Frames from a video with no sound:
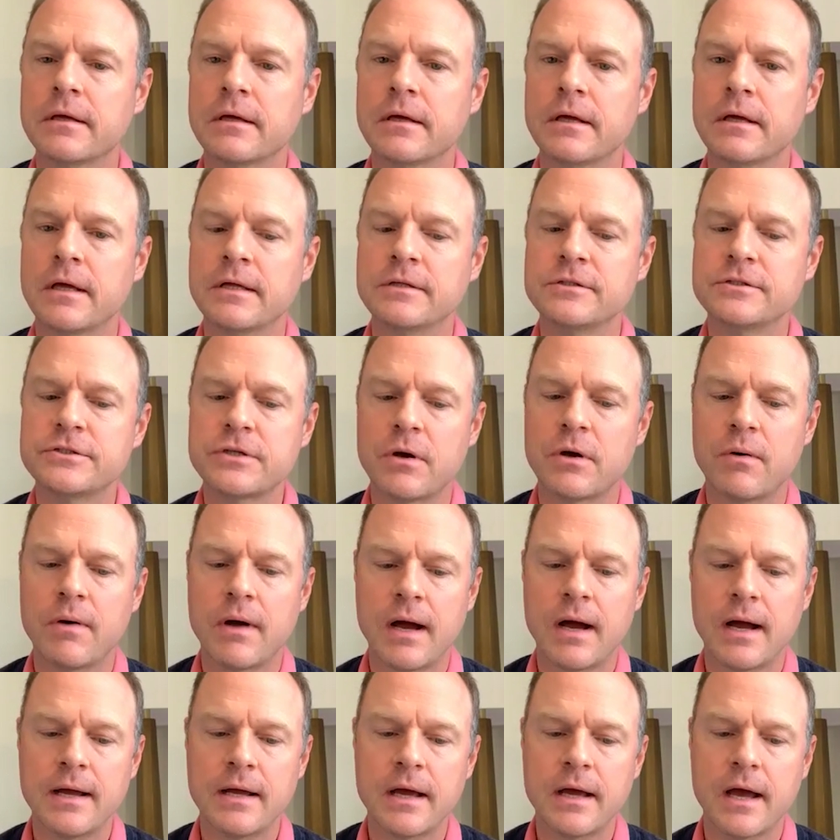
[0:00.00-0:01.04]
And so
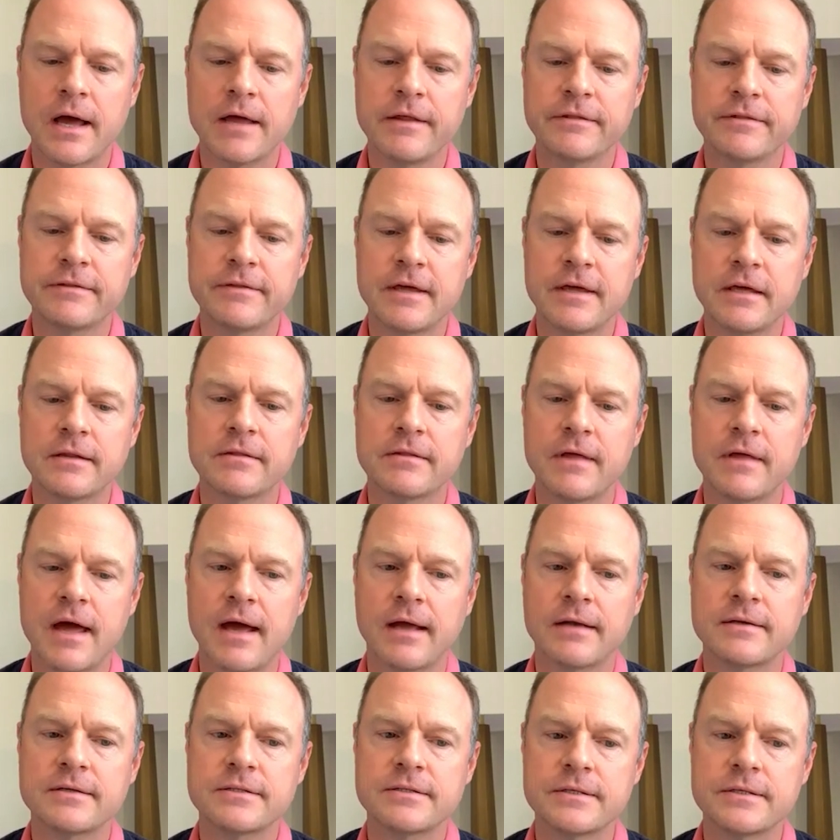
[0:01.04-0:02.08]
I think
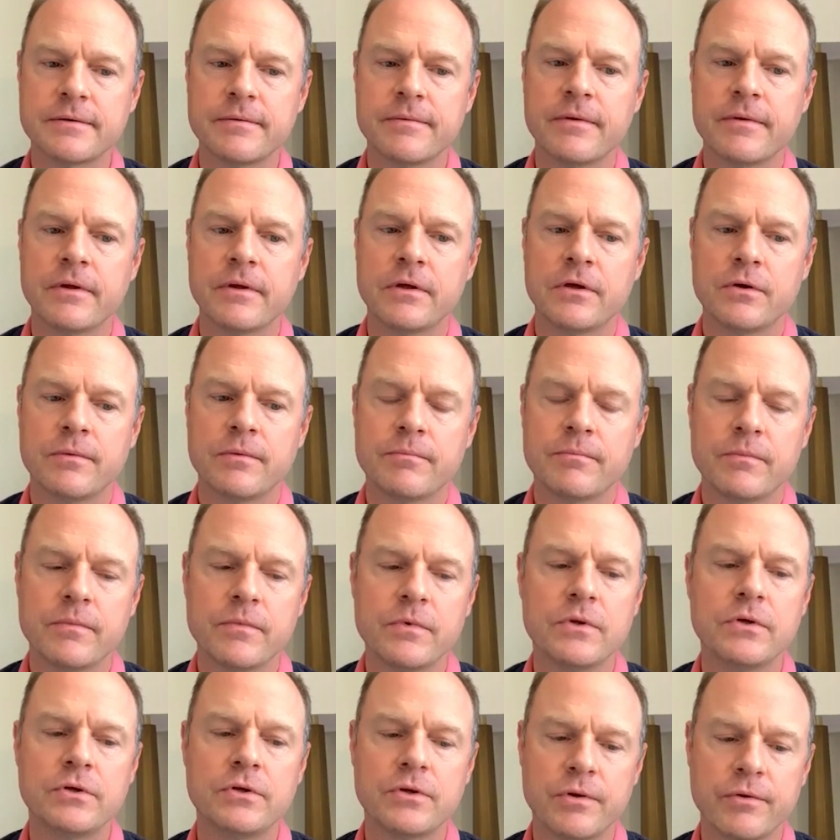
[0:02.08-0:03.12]
that,
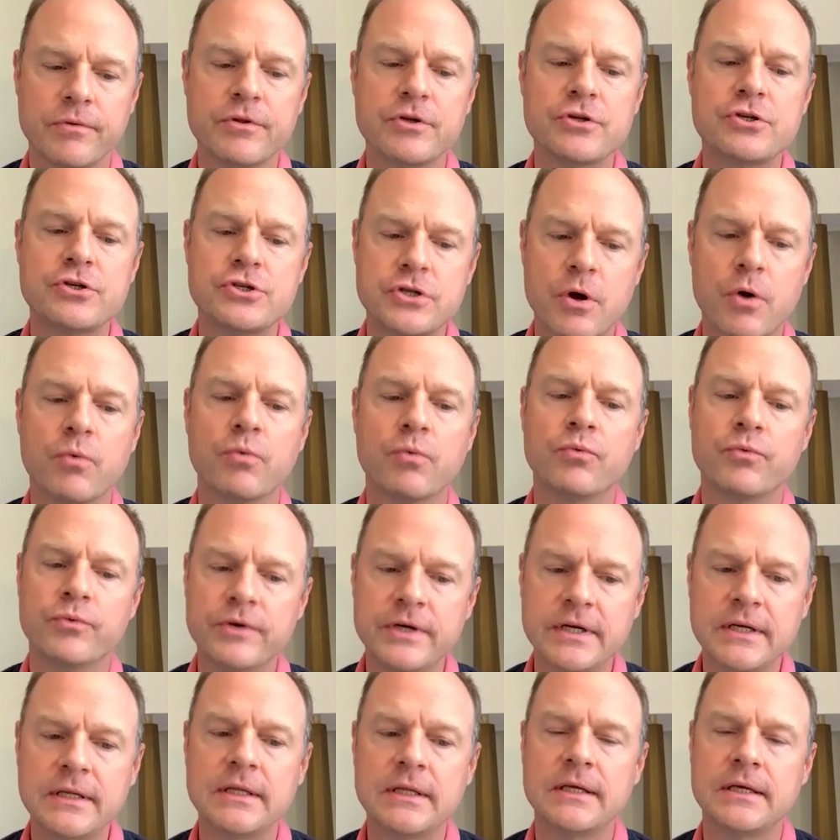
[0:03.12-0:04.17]
you know, this show
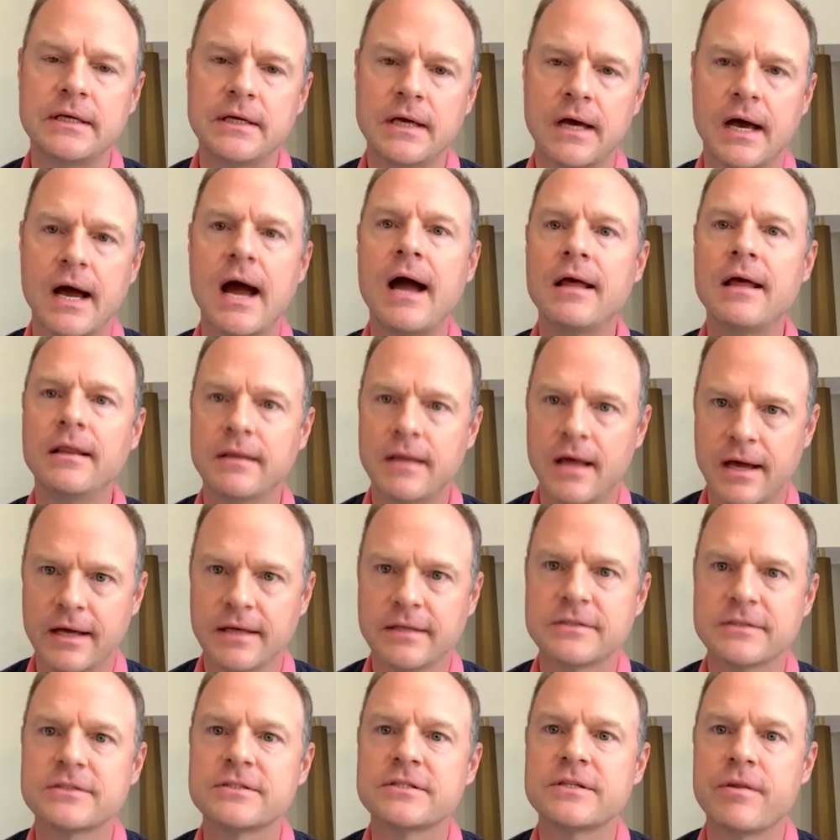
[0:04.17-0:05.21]
really
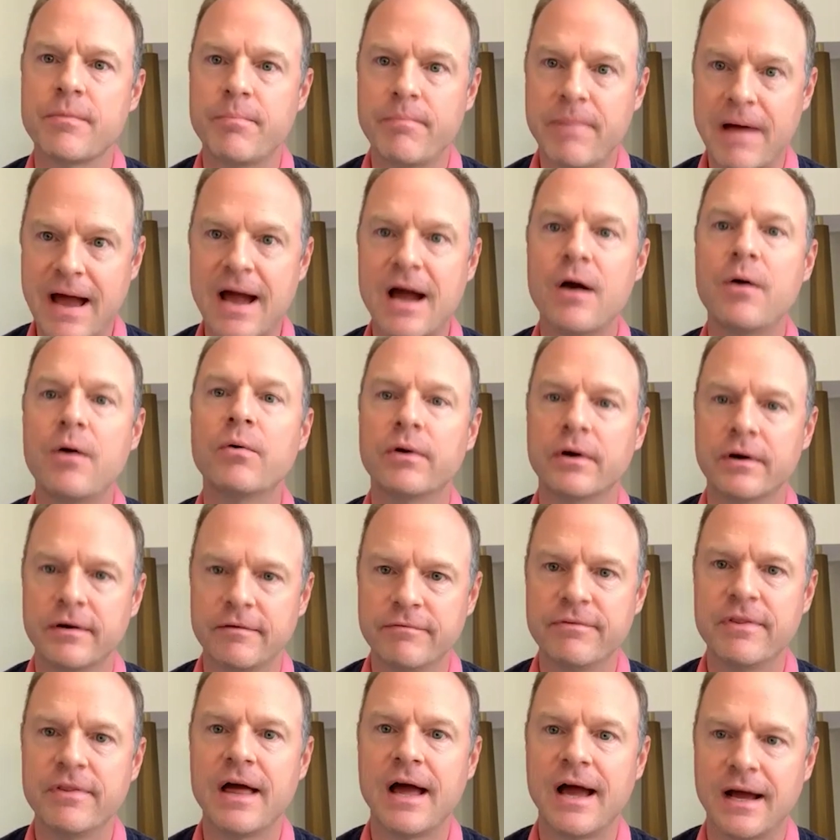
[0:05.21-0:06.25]
highlights the power of
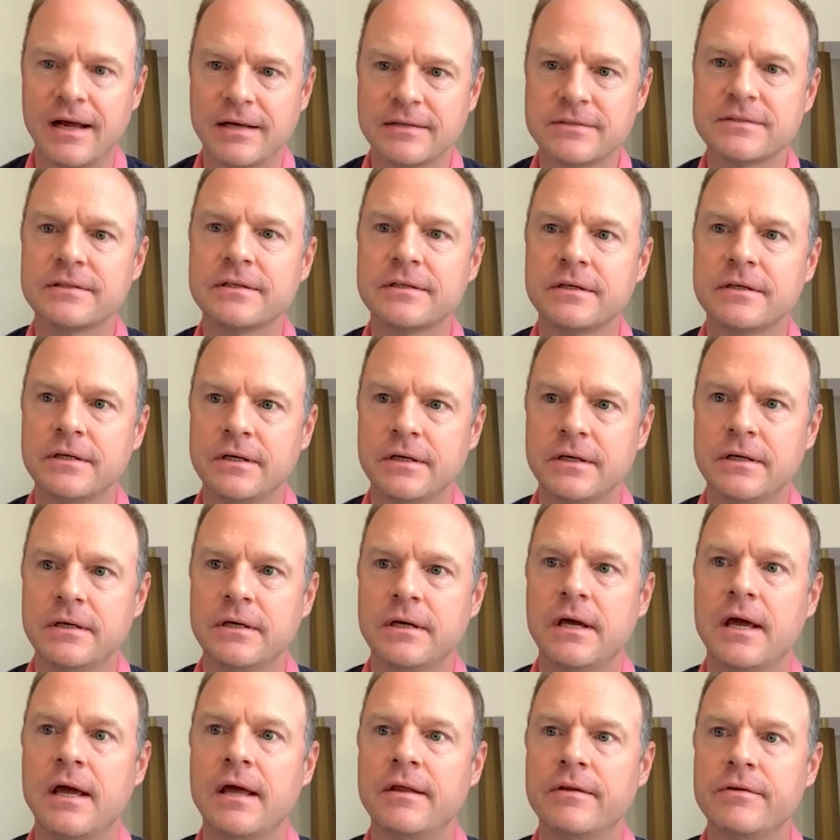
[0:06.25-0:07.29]
that
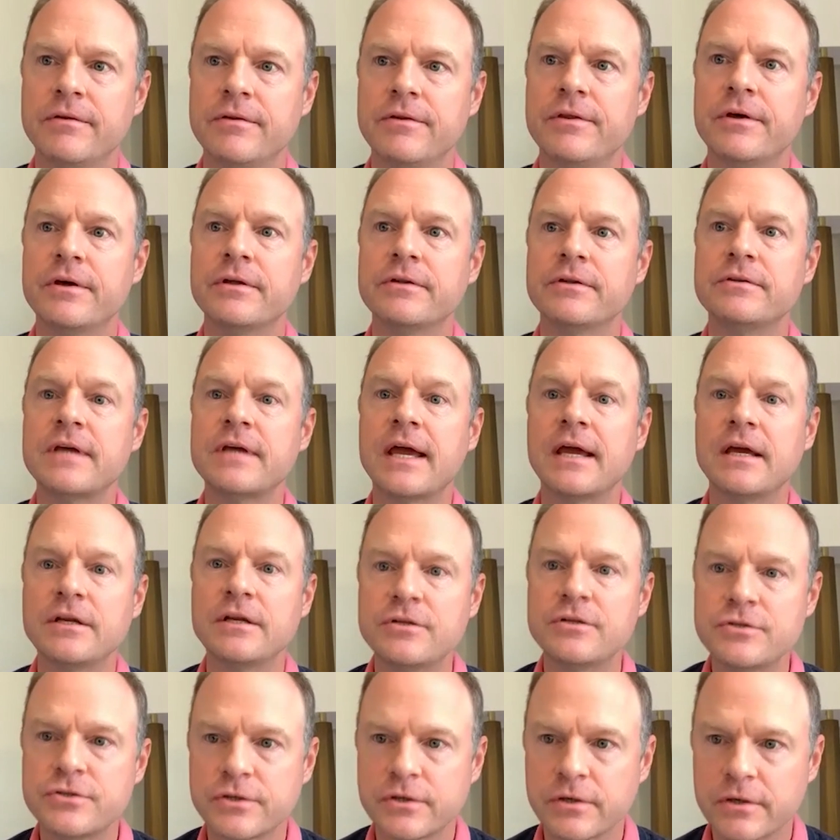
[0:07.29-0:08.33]
and the
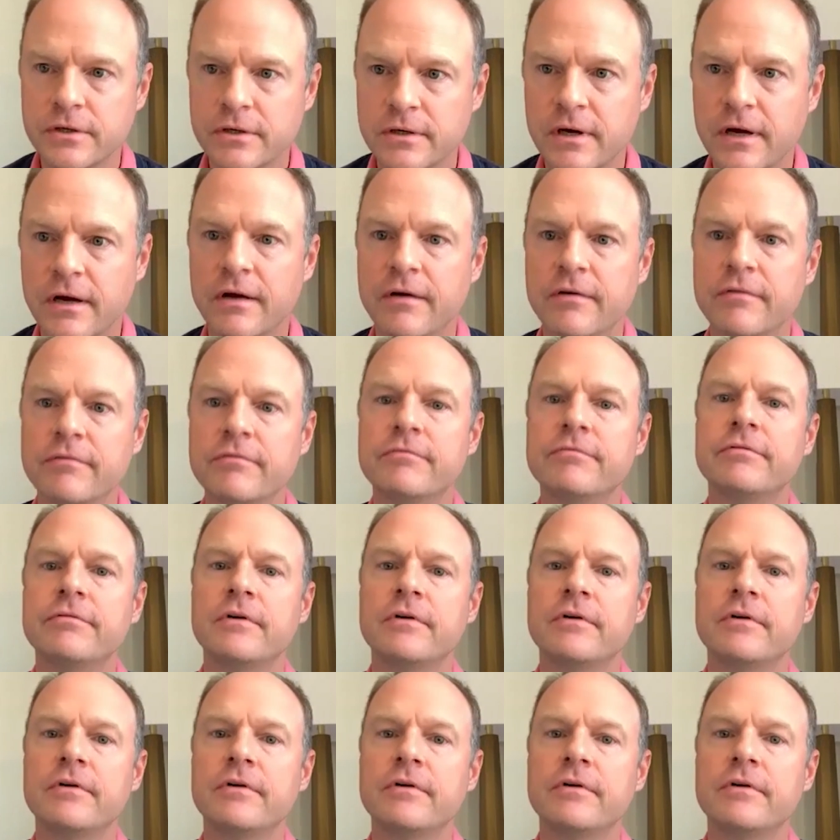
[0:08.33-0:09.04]
danger of